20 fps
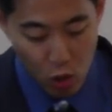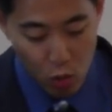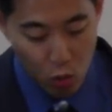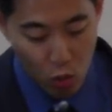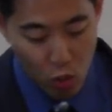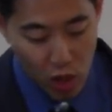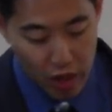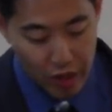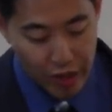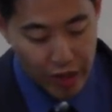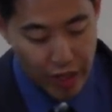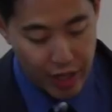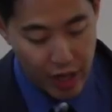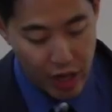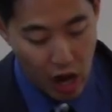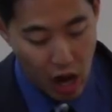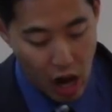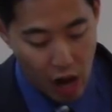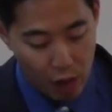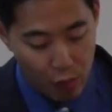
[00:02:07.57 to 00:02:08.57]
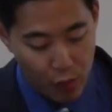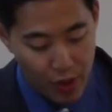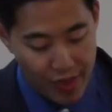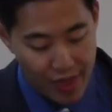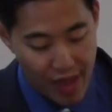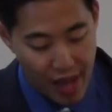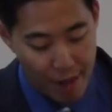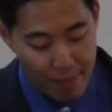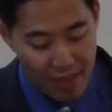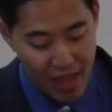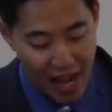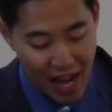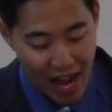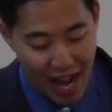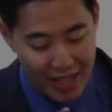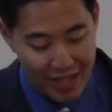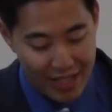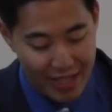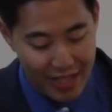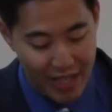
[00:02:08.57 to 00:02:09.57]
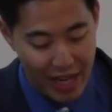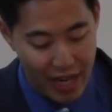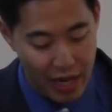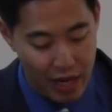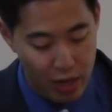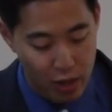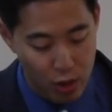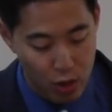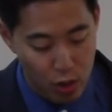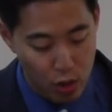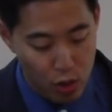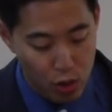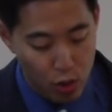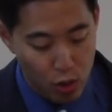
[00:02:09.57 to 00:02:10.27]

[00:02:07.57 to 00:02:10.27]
Was it not with them that had sinned,